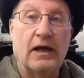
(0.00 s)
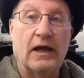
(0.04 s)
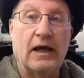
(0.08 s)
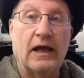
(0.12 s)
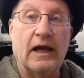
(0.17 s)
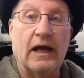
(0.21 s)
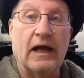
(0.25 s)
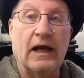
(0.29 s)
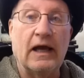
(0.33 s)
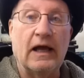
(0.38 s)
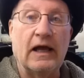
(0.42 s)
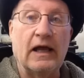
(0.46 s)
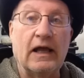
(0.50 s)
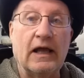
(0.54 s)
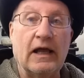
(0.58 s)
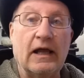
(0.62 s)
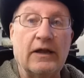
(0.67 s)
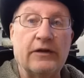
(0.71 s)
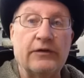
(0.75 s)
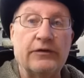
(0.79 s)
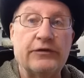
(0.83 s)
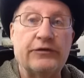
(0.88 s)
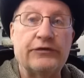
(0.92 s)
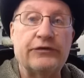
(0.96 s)

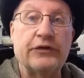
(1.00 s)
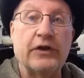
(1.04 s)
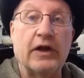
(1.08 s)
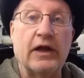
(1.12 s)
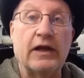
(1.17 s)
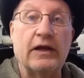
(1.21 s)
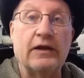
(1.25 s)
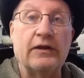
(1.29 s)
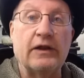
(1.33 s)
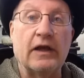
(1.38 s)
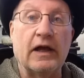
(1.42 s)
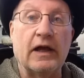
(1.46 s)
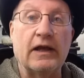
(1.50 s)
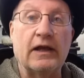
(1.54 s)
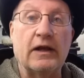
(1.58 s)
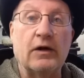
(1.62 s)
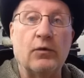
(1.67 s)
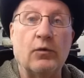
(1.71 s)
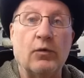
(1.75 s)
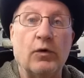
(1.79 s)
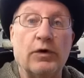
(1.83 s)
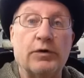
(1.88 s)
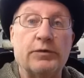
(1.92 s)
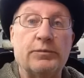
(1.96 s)
and say that
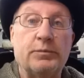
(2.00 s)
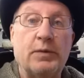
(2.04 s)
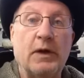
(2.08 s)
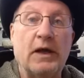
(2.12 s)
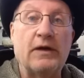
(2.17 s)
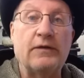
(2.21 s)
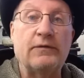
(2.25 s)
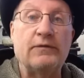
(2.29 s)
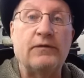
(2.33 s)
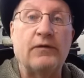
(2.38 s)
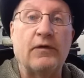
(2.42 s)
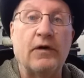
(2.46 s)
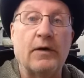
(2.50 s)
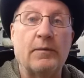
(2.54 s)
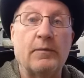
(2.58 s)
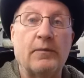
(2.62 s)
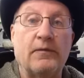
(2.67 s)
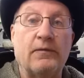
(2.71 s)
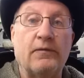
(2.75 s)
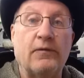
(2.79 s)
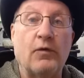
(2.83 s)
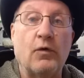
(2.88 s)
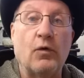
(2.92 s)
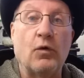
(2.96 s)
it was paid
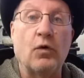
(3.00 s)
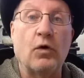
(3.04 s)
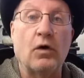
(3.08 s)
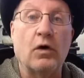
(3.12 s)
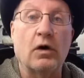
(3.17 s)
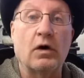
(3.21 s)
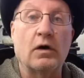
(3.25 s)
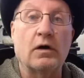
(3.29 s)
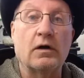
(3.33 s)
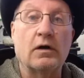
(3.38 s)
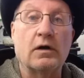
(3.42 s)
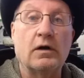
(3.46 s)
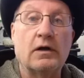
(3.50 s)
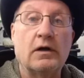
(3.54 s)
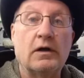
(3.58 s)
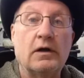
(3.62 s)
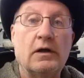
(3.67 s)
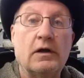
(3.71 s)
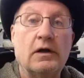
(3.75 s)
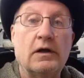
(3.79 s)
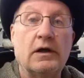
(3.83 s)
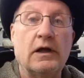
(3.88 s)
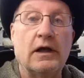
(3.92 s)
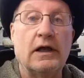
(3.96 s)
for
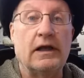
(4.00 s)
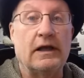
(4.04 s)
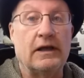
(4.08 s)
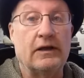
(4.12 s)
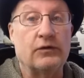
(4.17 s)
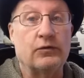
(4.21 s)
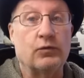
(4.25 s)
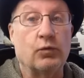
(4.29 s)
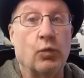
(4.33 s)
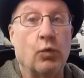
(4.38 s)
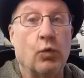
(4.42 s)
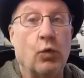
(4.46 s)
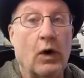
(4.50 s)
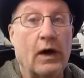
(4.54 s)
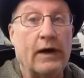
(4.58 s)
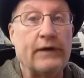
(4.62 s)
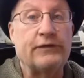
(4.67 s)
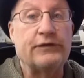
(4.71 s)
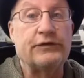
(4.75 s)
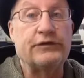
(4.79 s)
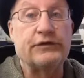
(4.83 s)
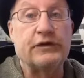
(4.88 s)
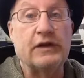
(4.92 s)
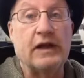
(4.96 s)
in his
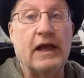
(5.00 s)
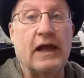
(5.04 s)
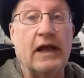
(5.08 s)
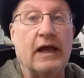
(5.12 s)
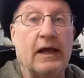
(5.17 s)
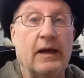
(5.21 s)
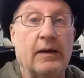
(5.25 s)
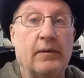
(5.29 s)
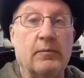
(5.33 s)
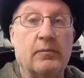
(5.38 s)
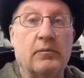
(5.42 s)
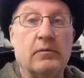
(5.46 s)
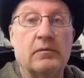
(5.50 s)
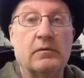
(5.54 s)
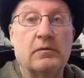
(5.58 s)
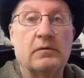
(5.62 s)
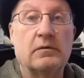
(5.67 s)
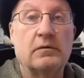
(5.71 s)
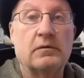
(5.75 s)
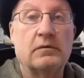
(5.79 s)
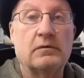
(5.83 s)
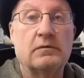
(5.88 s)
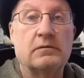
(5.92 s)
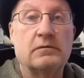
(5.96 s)
wife's name,
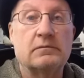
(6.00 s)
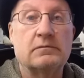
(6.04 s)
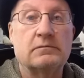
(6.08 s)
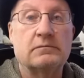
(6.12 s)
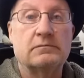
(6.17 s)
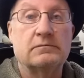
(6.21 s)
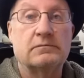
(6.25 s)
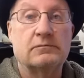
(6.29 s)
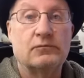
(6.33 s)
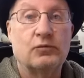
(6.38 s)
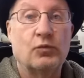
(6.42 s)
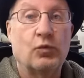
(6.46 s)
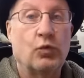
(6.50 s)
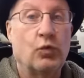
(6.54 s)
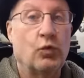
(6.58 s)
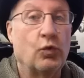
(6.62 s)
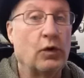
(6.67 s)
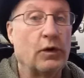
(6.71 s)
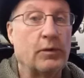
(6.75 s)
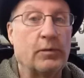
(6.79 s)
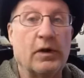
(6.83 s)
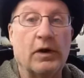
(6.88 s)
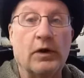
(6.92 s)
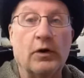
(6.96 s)

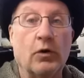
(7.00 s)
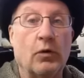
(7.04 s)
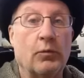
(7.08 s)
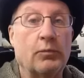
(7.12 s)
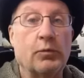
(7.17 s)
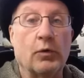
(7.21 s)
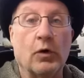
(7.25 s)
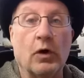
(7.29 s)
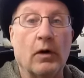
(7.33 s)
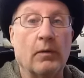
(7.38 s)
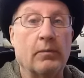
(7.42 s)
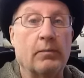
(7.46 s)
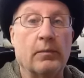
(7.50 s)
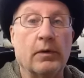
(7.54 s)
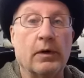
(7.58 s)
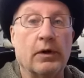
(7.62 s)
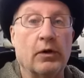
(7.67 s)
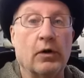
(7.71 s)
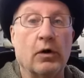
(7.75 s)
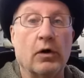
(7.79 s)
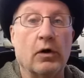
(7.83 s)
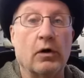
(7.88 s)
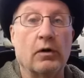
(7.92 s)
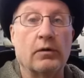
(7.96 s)
would have been no problem
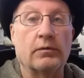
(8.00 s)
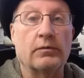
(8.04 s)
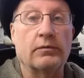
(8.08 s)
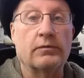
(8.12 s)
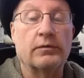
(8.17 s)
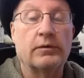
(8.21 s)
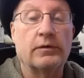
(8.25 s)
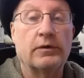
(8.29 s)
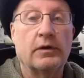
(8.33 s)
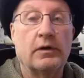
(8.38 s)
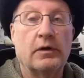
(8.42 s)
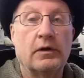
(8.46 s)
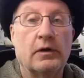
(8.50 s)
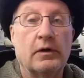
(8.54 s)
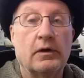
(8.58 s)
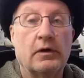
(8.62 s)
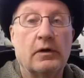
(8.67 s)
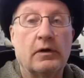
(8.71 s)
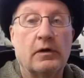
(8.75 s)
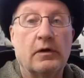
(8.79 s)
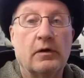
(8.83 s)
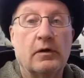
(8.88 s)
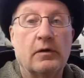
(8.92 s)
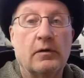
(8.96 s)
at all.
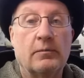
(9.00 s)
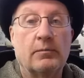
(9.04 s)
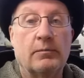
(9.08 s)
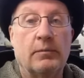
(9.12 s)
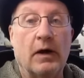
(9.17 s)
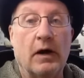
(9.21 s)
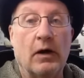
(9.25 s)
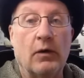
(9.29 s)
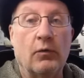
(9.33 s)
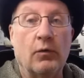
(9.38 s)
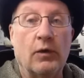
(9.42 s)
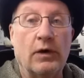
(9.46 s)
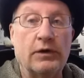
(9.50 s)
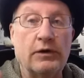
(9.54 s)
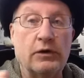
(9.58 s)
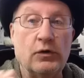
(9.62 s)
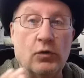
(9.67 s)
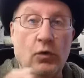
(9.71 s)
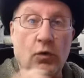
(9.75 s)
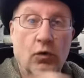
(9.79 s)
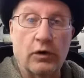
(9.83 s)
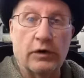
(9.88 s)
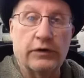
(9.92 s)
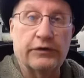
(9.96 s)
But when
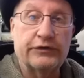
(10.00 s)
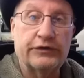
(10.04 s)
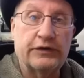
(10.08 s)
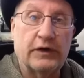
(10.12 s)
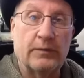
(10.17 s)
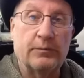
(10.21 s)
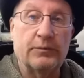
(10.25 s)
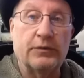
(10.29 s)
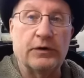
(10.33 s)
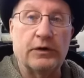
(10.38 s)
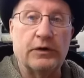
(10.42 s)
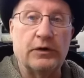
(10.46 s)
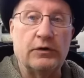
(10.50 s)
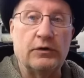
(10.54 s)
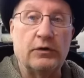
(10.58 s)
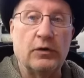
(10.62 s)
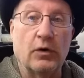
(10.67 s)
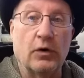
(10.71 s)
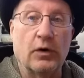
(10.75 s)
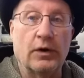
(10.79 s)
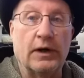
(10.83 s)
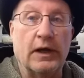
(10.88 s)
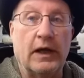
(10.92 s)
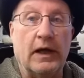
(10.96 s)
you order something in
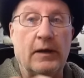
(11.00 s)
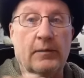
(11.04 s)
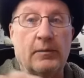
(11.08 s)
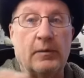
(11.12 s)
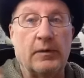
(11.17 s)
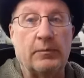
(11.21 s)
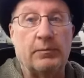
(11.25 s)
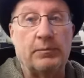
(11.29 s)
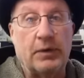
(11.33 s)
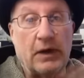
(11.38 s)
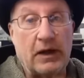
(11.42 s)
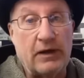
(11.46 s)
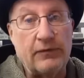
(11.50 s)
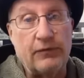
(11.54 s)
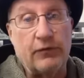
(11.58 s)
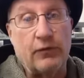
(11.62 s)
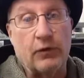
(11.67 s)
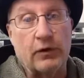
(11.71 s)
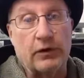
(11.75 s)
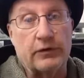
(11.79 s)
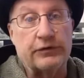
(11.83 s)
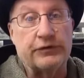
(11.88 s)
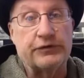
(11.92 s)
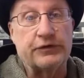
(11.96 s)
your name and pay
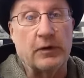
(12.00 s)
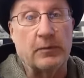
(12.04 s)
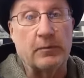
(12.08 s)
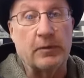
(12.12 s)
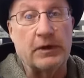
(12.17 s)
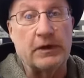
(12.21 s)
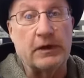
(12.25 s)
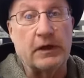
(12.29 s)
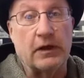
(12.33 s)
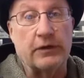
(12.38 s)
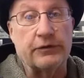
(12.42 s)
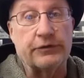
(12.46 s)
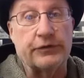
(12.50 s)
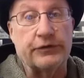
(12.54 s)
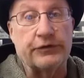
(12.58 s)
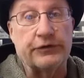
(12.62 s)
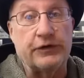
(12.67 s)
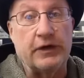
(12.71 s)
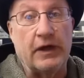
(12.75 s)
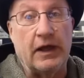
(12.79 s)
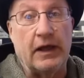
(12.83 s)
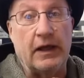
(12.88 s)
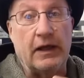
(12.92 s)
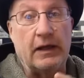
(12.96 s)
for it in somebody
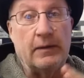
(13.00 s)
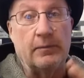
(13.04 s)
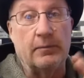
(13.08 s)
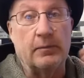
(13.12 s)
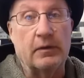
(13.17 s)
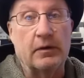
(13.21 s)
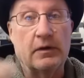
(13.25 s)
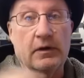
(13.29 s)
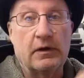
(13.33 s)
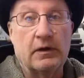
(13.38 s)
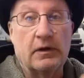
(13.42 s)
else's name,